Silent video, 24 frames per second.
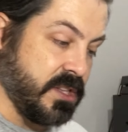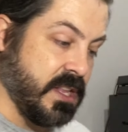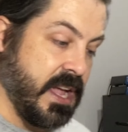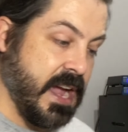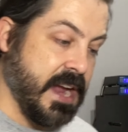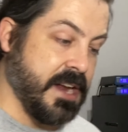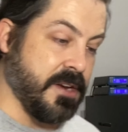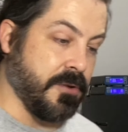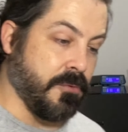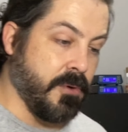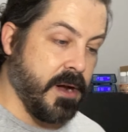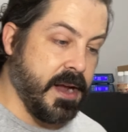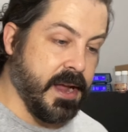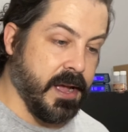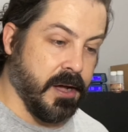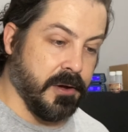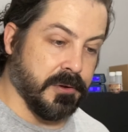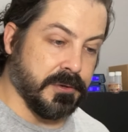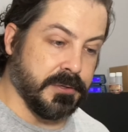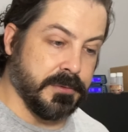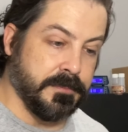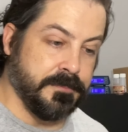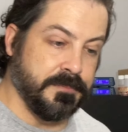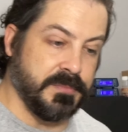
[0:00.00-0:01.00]
lying
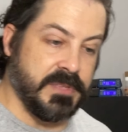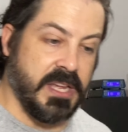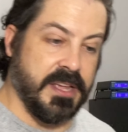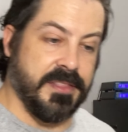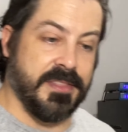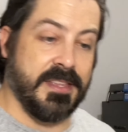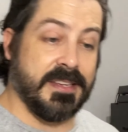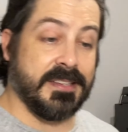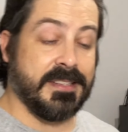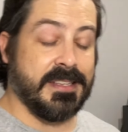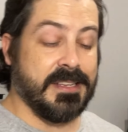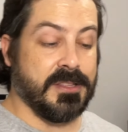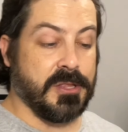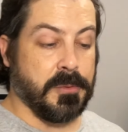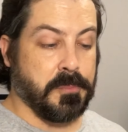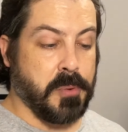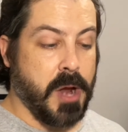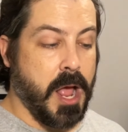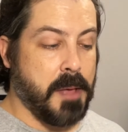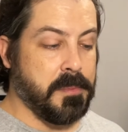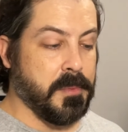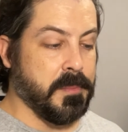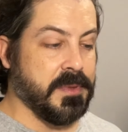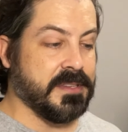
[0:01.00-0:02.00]
around, and the
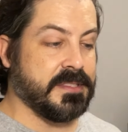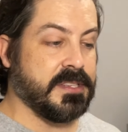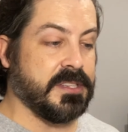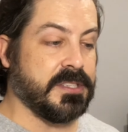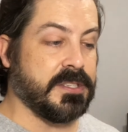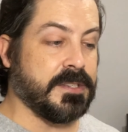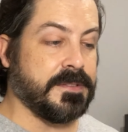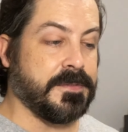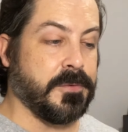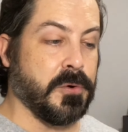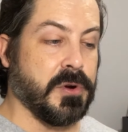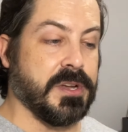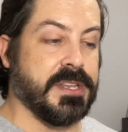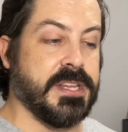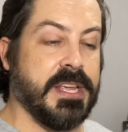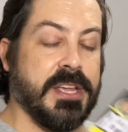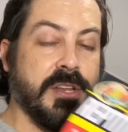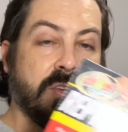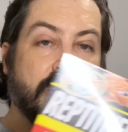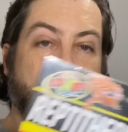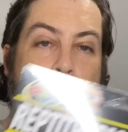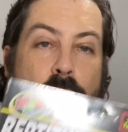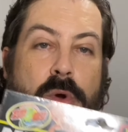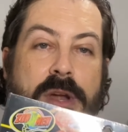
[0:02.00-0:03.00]
problem is this is for a 10
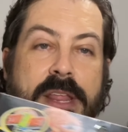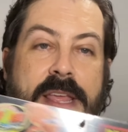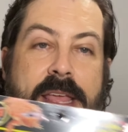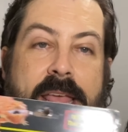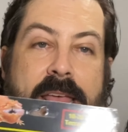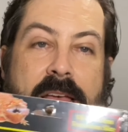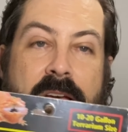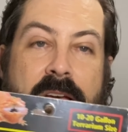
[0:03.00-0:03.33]
or 20